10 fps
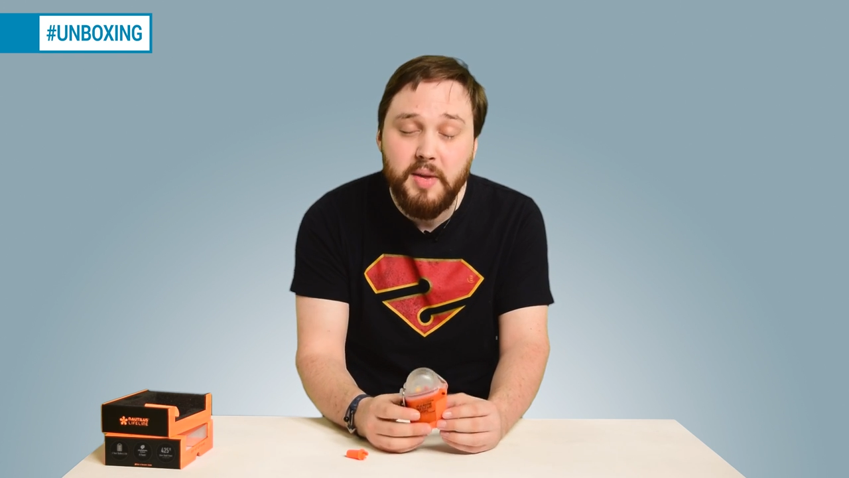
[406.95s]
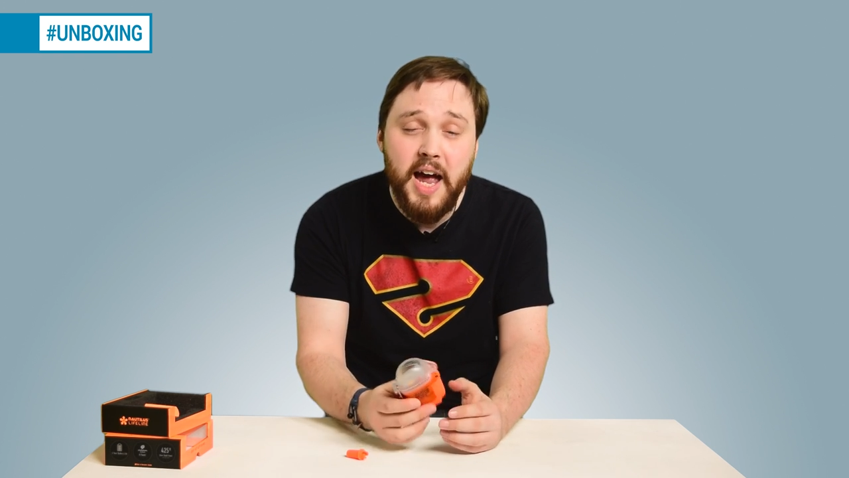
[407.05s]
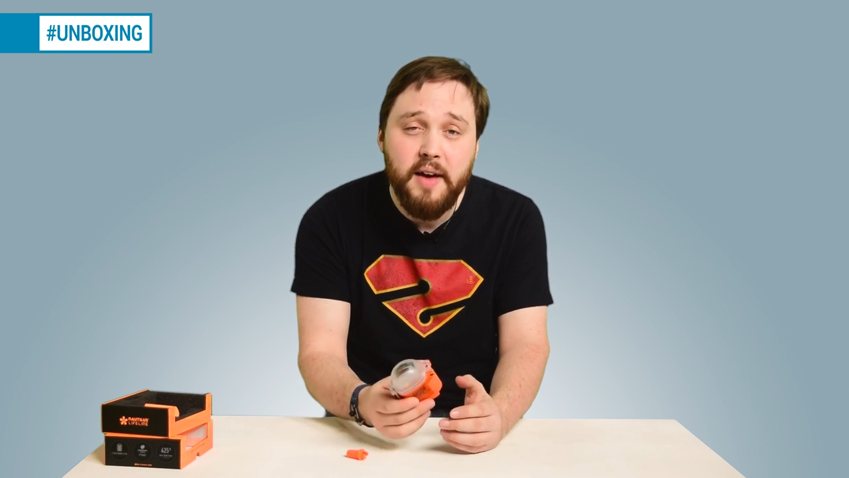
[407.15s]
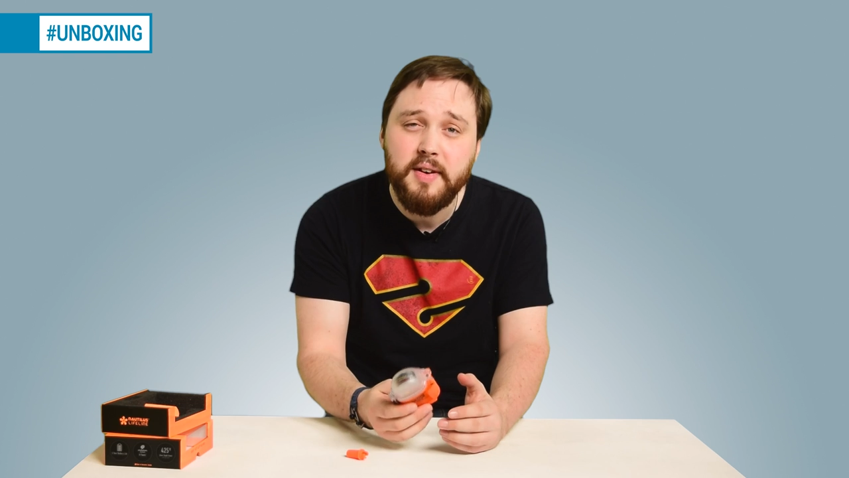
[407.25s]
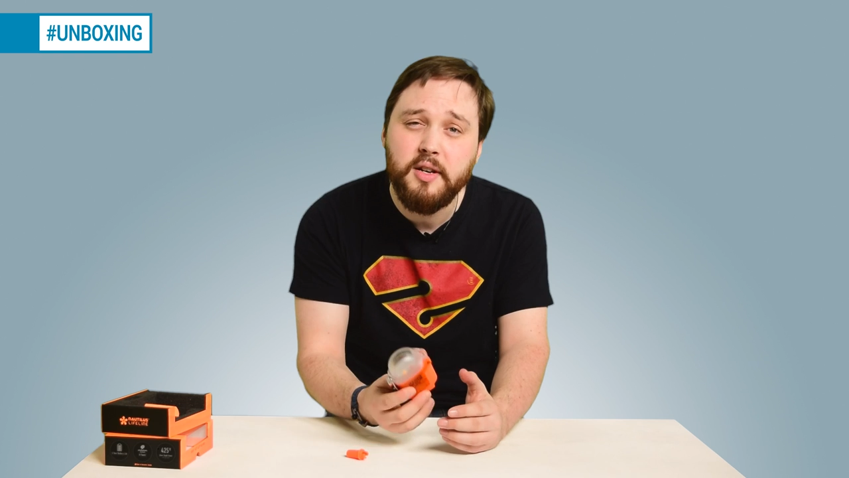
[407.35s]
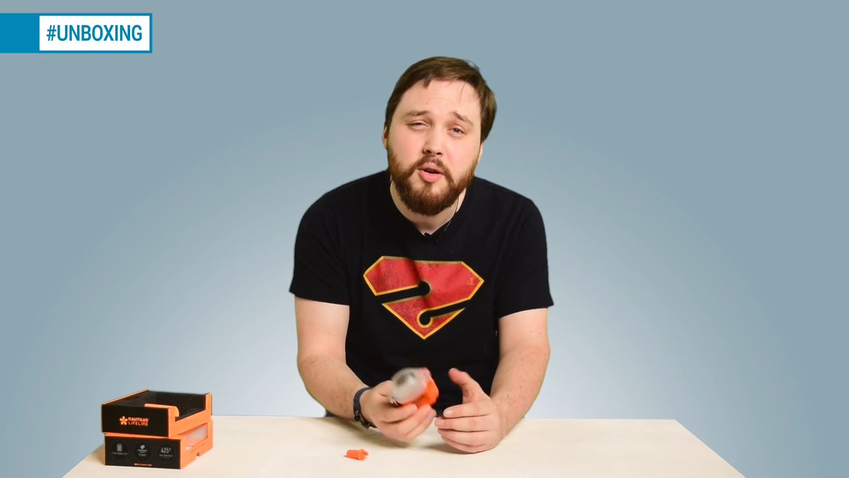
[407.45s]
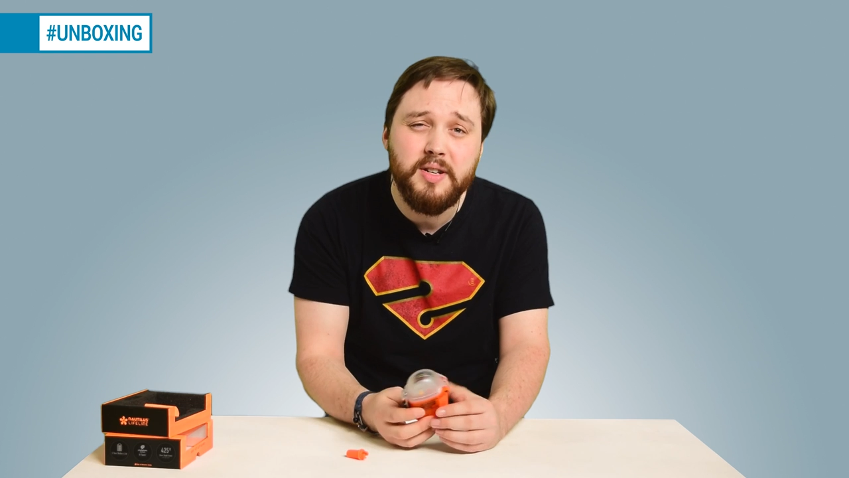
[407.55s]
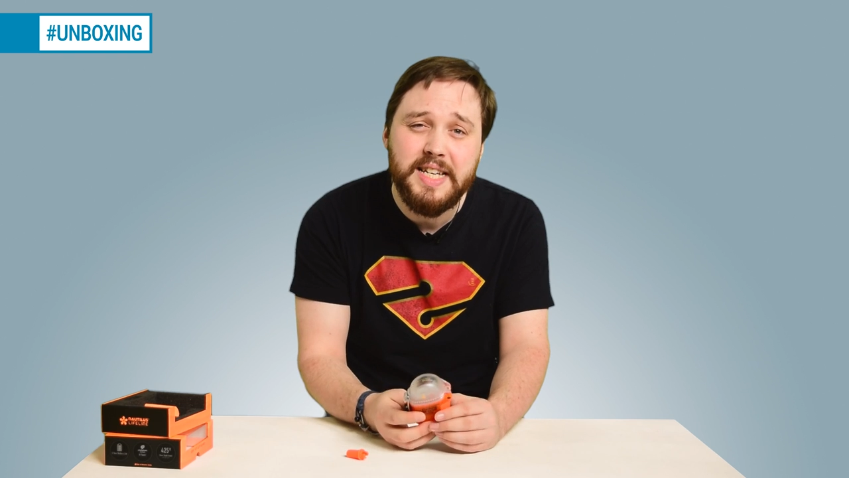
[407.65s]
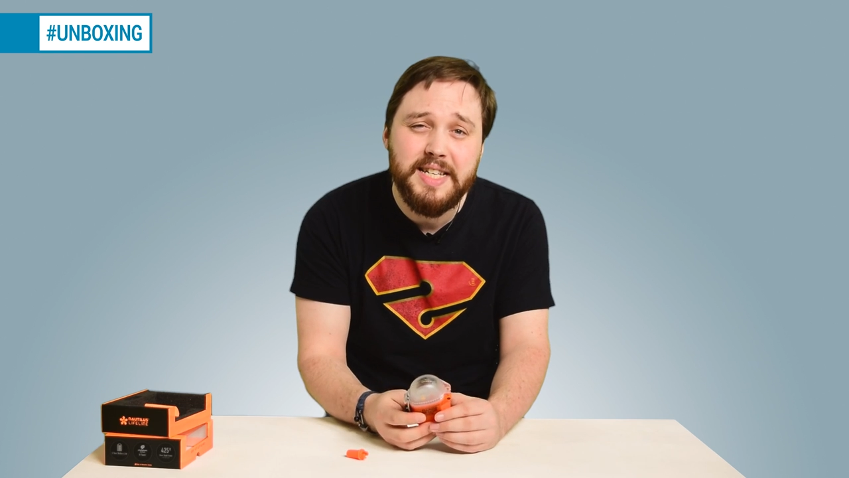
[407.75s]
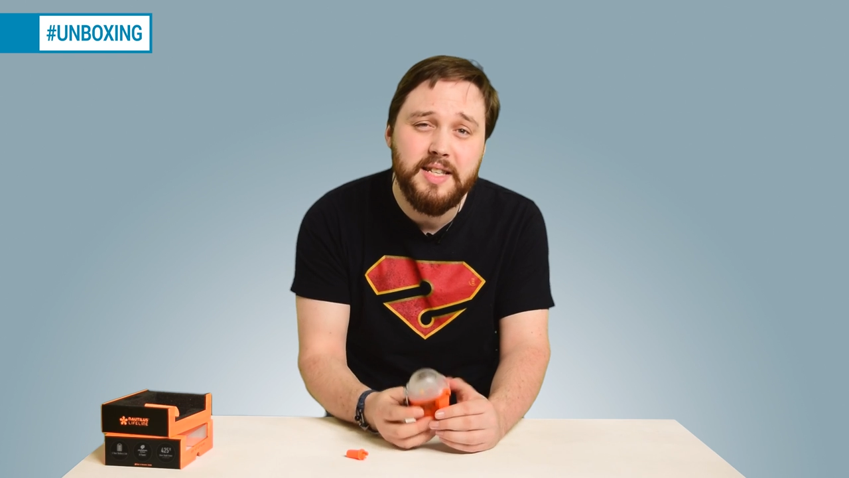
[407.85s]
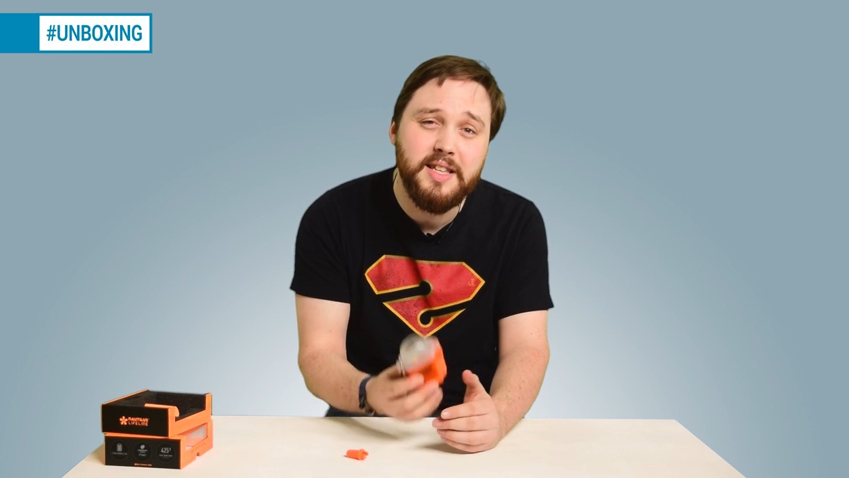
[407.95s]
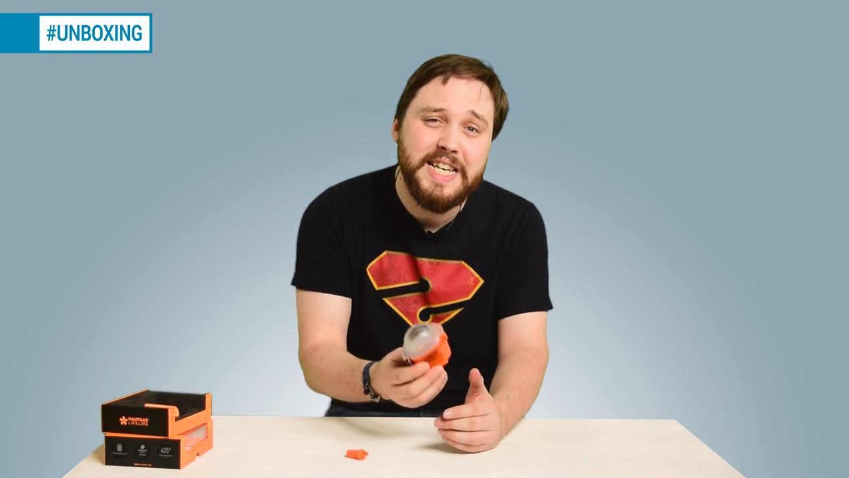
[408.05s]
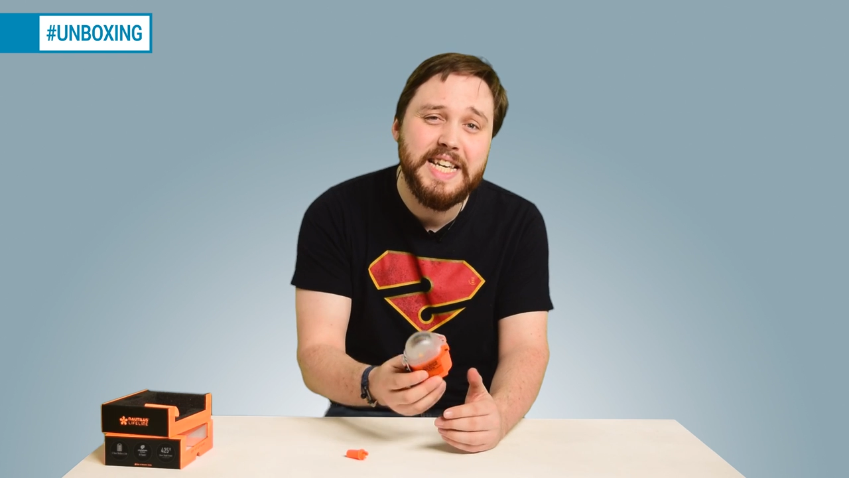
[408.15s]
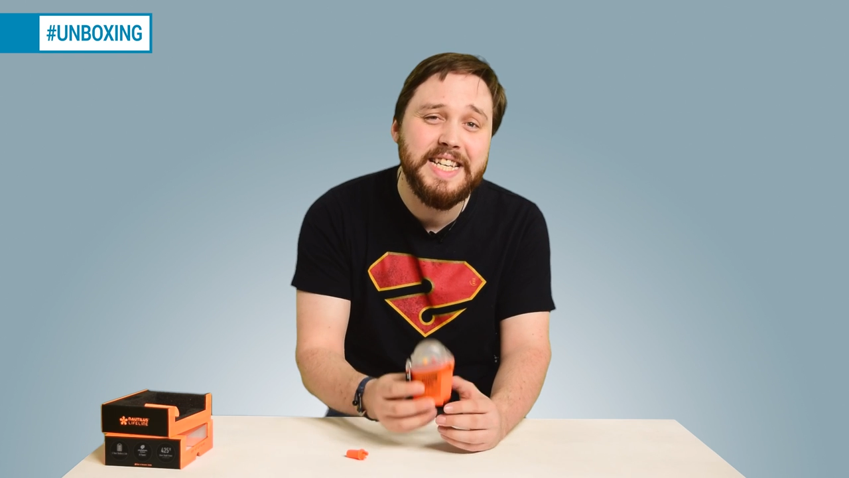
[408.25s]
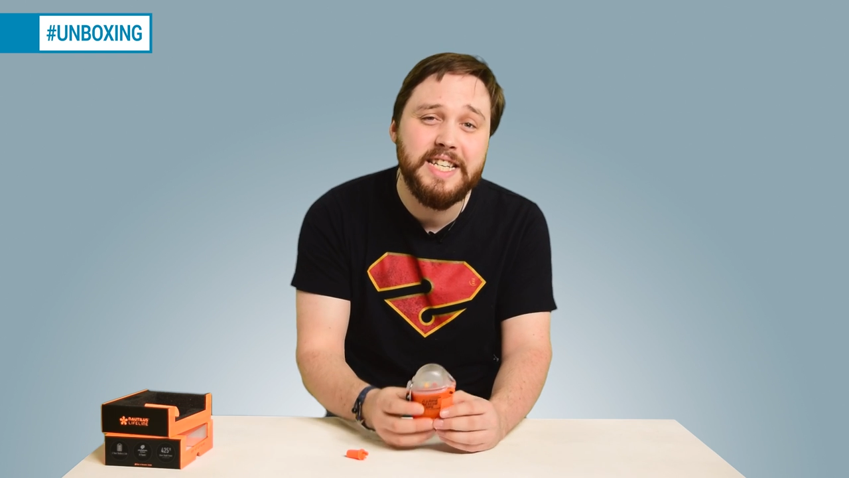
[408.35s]
have it and not need it than
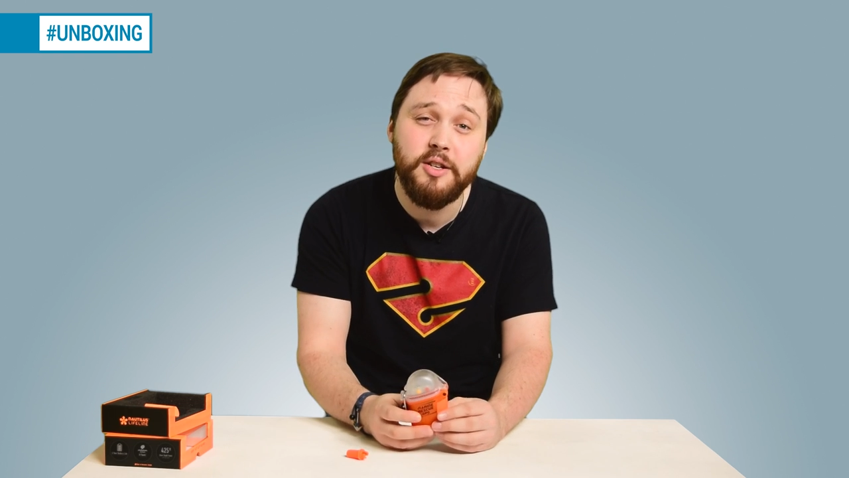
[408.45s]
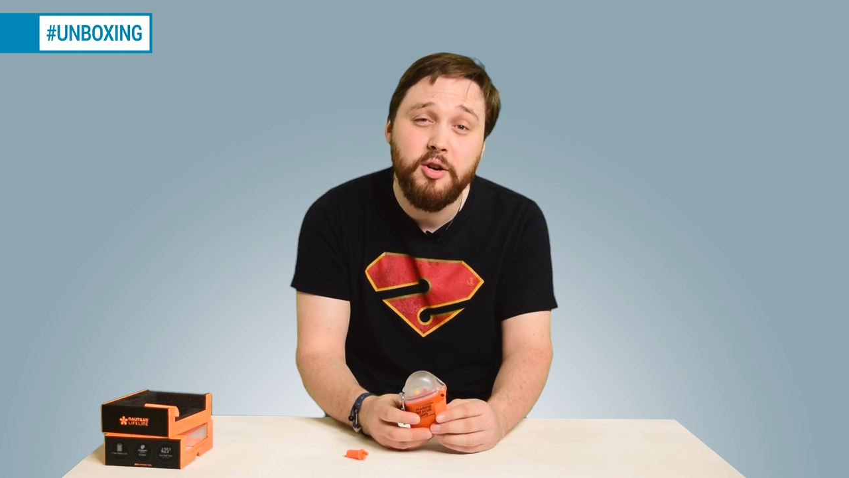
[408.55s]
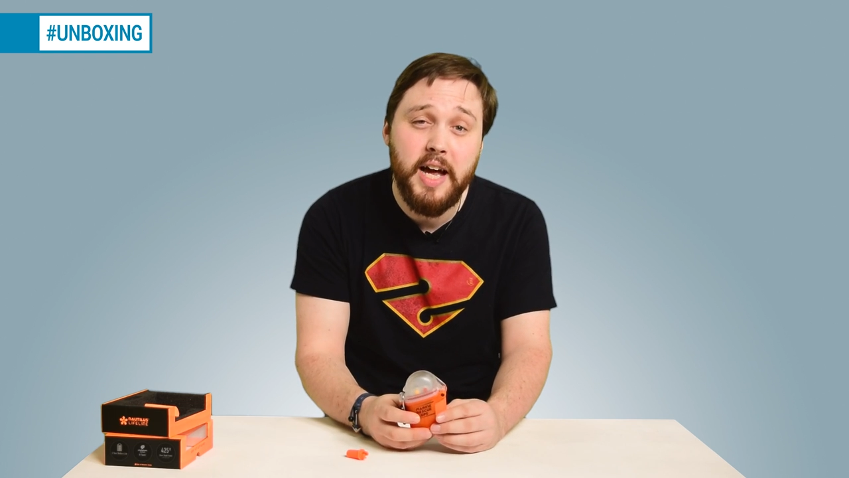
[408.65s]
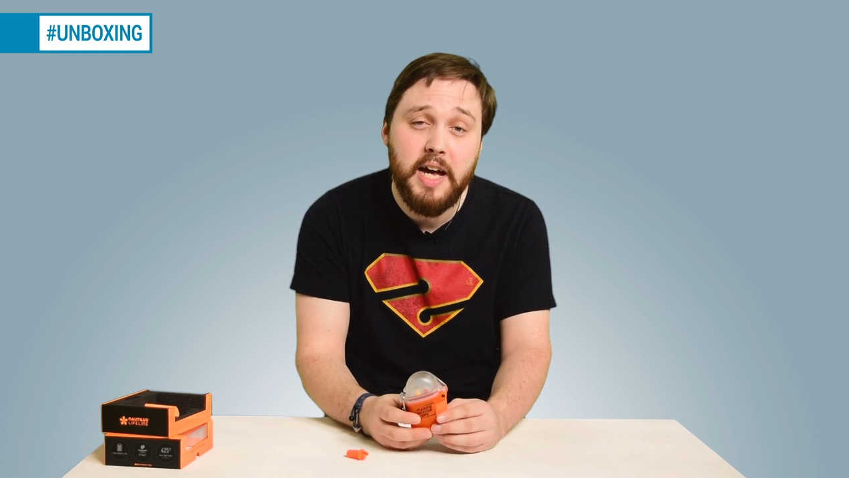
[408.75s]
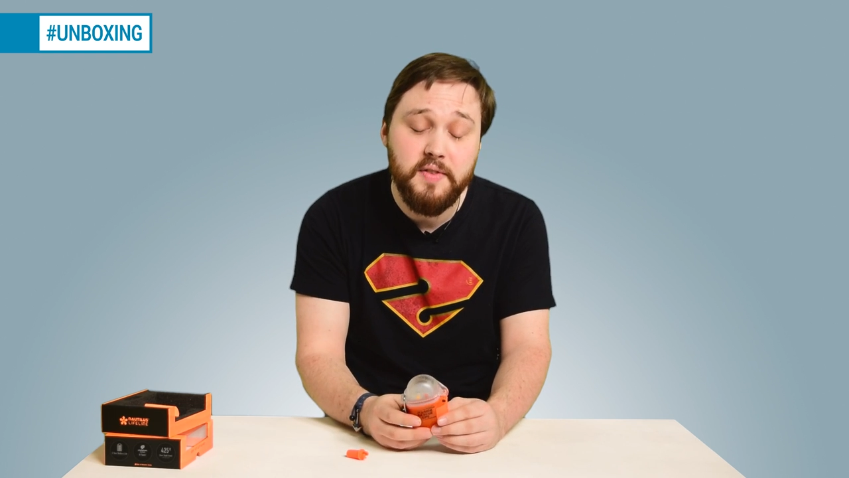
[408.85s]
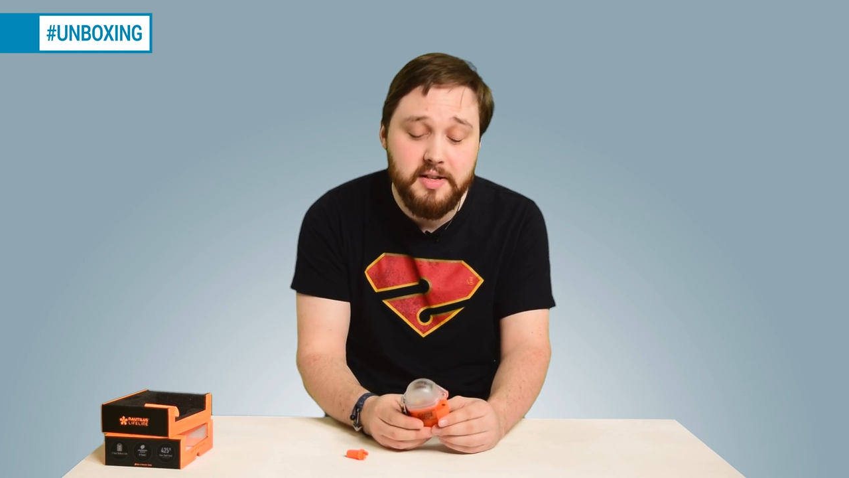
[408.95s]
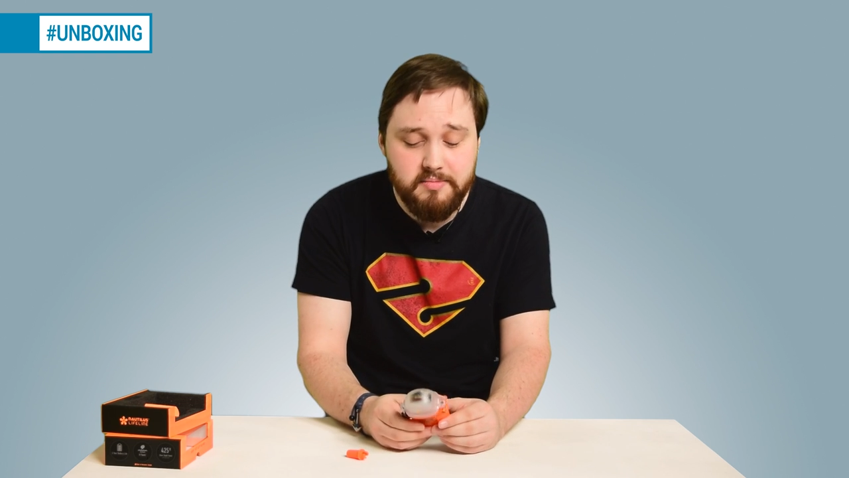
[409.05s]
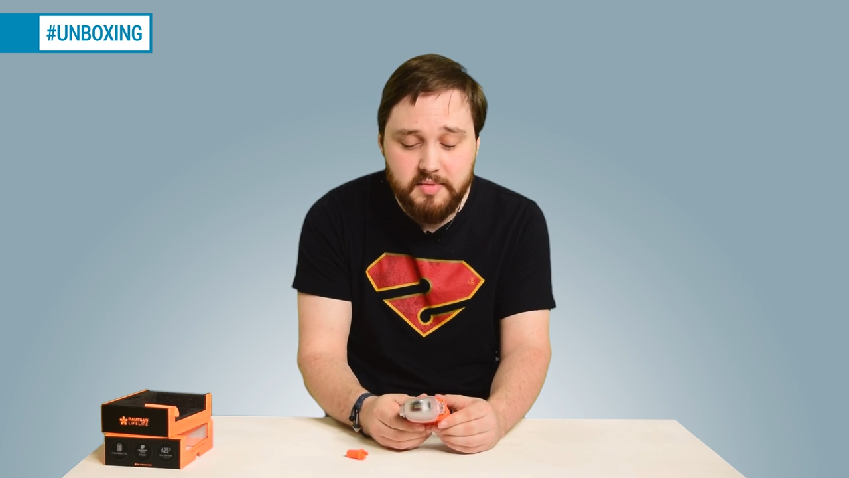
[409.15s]
need it and not have it.